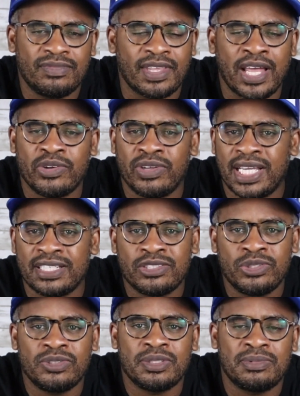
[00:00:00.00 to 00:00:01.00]
I don't know, he has to
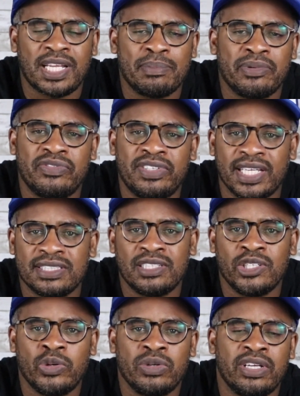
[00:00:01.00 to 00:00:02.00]
do some type of
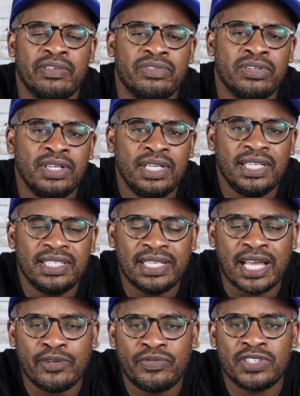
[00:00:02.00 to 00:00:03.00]
testing or whatever,
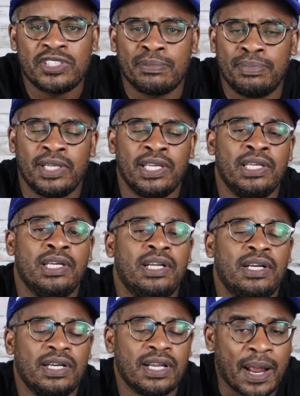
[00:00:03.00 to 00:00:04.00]
not fit to play.
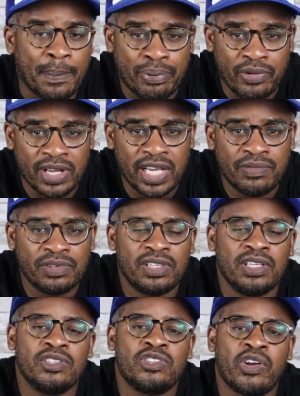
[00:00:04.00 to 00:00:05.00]
I pray
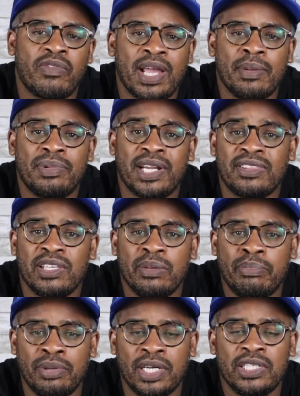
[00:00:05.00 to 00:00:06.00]
everything is all right, but I
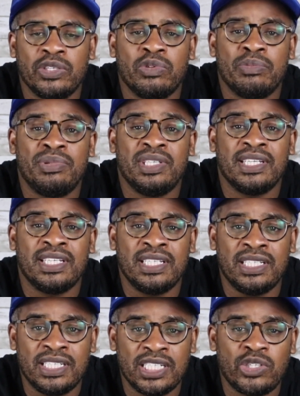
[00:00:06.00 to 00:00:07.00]
think Butler would be a
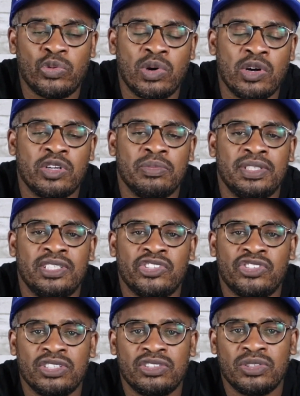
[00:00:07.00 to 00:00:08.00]
good welcome
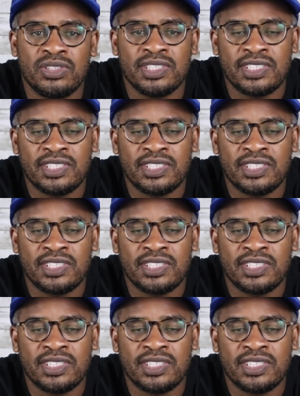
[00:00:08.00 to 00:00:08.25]
addition to the